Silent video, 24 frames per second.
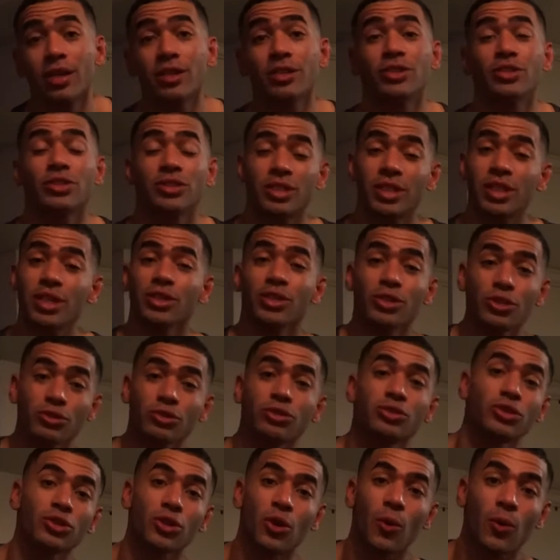Just get
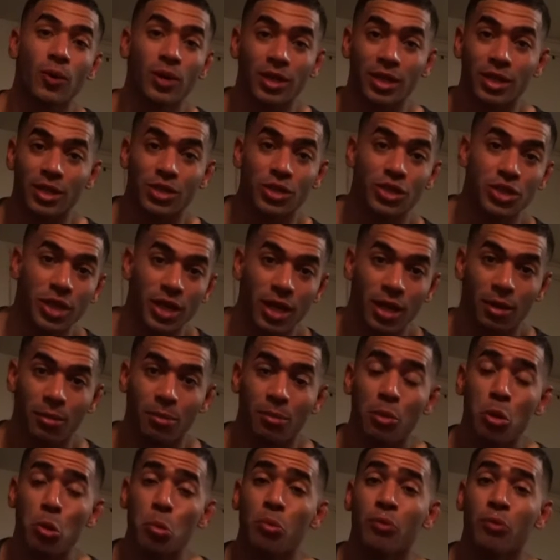used to going to the gym